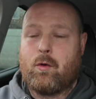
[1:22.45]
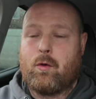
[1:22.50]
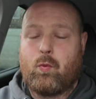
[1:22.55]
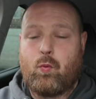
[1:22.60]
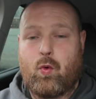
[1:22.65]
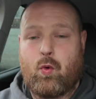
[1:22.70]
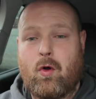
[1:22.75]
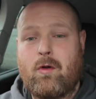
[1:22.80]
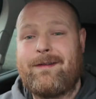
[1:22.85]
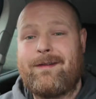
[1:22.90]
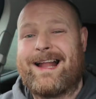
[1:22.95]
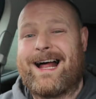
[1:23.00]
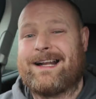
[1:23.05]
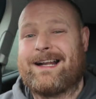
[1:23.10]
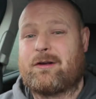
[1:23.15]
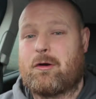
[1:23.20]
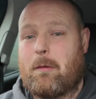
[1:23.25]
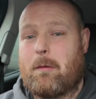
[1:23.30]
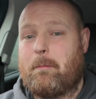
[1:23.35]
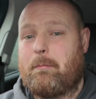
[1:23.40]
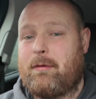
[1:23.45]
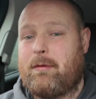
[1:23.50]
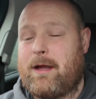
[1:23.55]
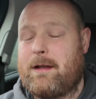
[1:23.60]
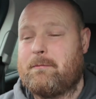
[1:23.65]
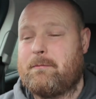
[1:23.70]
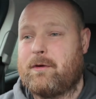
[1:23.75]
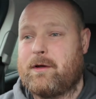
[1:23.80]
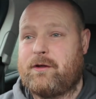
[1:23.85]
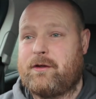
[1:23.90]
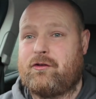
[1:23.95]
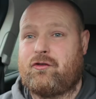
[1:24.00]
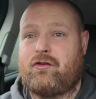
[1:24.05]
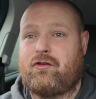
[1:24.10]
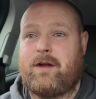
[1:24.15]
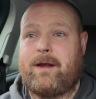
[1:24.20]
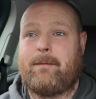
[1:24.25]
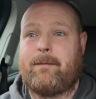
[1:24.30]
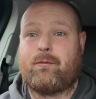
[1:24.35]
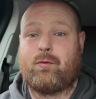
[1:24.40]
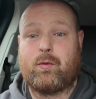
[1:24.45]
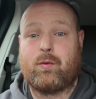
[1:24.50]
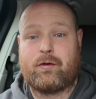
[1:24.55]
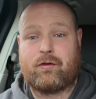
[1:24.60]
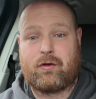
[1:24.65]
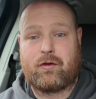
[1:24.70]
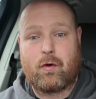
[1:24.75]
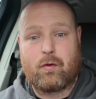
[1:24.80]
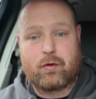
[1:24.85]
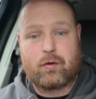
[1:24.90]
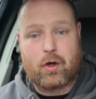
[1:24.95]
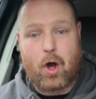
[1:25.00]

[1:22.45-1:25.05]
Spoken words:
One lad complained, but his chips were still